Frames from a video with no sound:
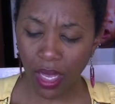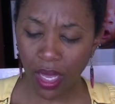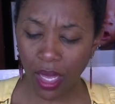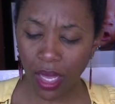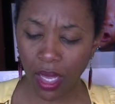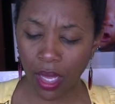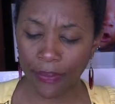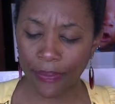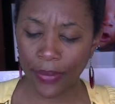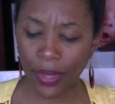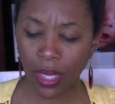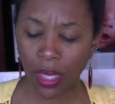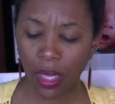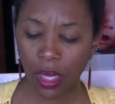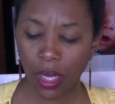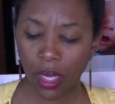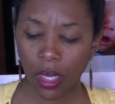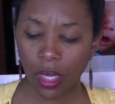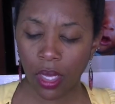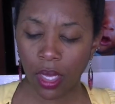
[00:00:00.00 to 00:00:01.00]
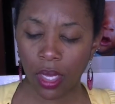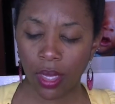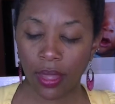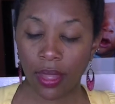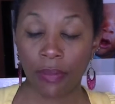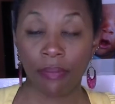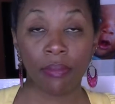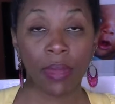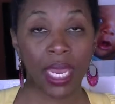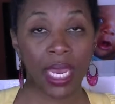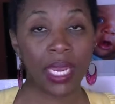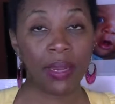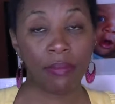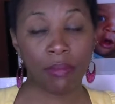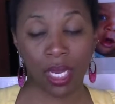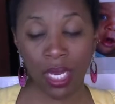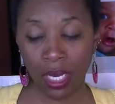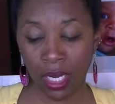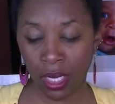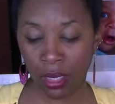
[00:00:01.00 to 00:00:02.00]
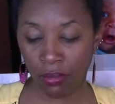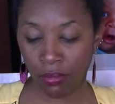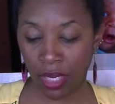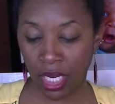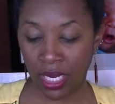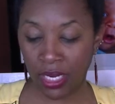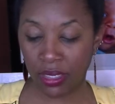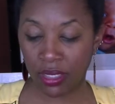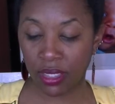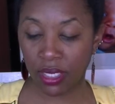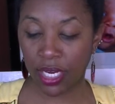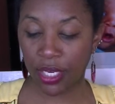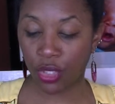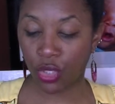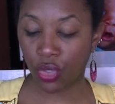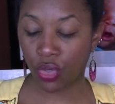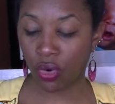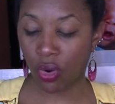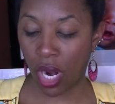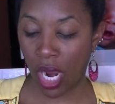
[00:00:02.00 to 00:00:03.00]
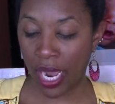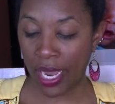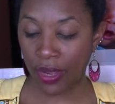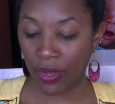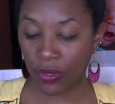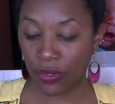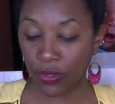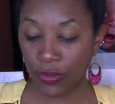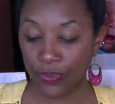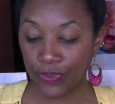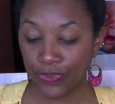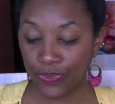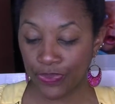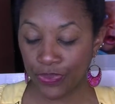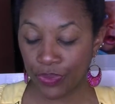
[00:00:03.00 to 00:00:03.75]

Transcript: The main meaning means a trial,